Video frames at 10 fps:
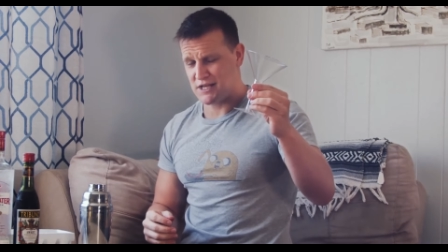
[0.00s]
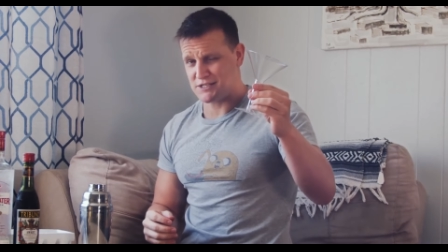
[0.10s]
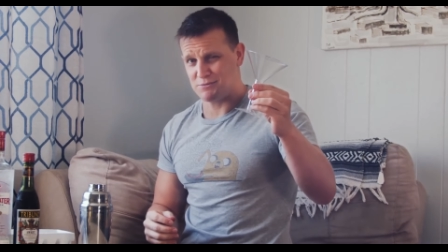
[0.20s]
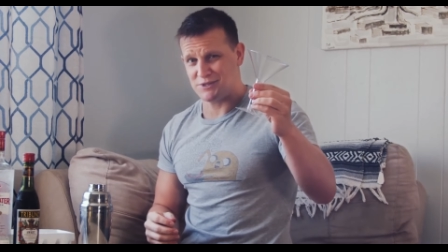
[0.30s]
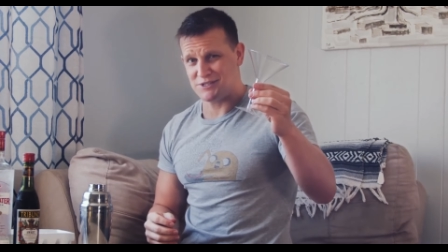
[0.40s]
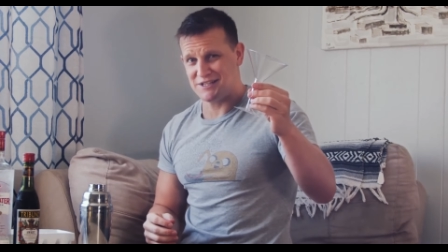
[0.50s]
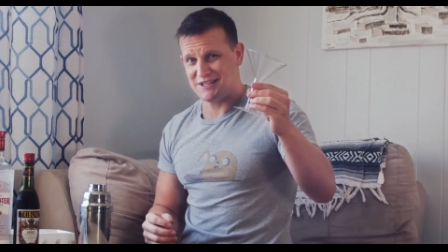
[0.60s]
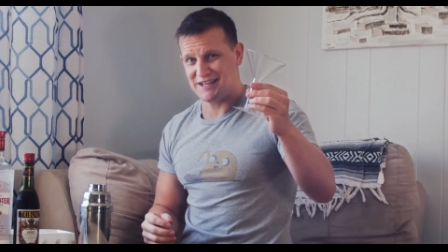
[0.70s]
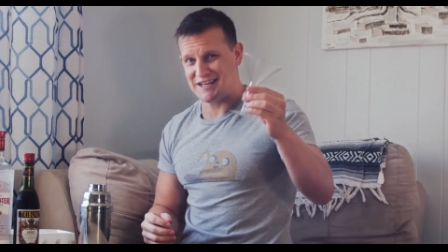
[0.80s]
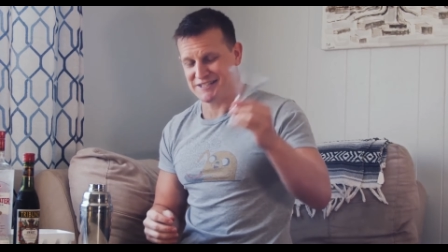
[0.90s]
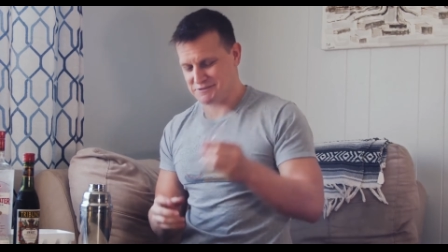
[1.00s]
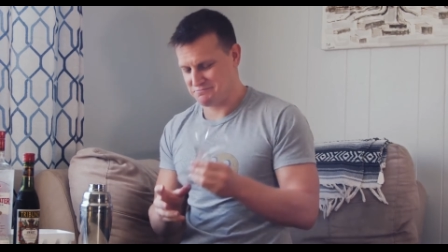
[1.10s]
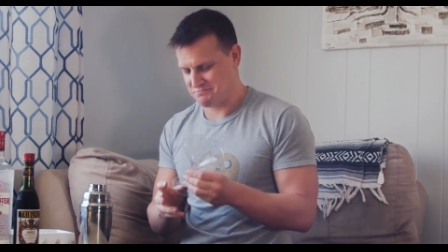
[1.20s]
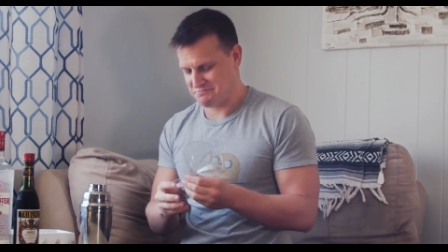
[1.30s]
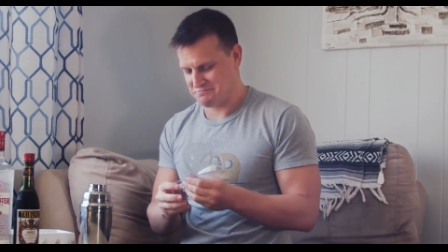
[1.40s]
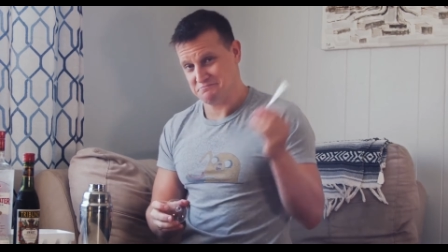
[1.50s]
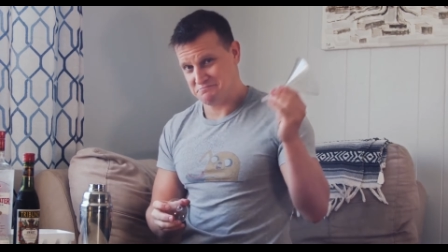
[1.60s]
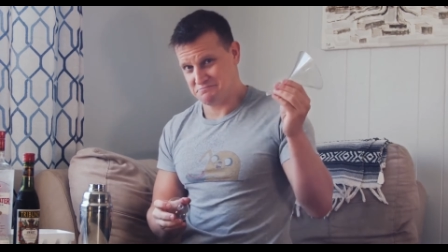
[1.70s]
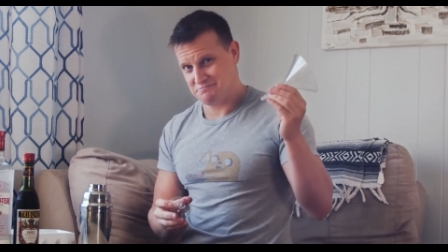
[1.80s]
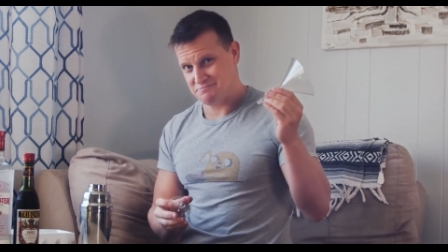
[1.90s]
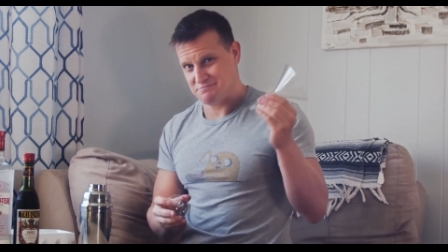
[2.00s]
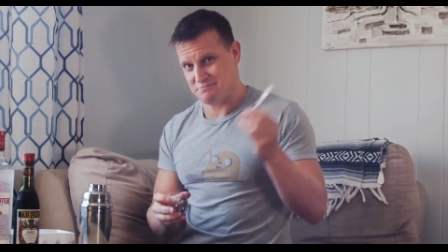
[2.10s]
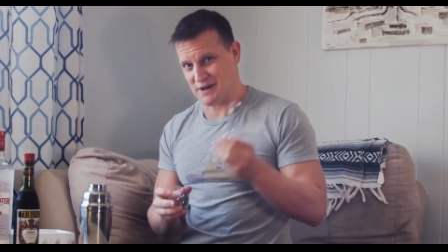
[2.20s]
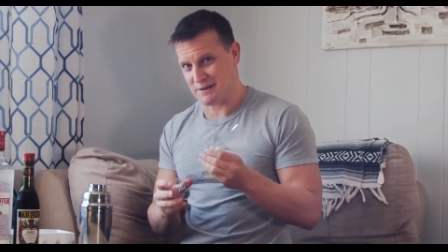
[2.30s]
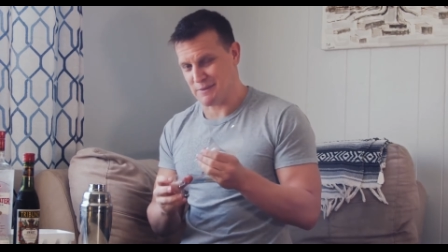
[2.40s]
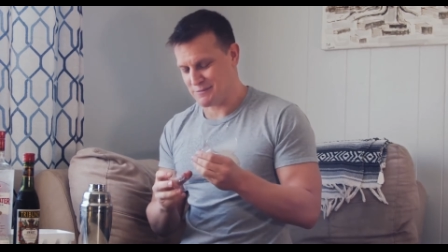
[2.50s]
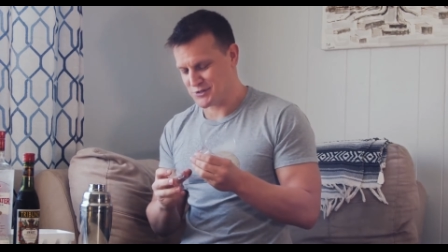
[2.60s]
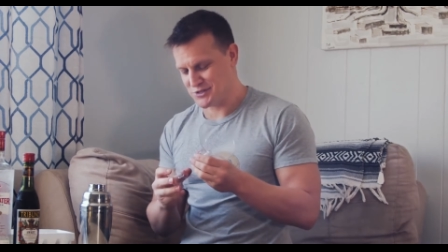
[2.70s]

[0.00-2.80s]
Glass martini glass bottom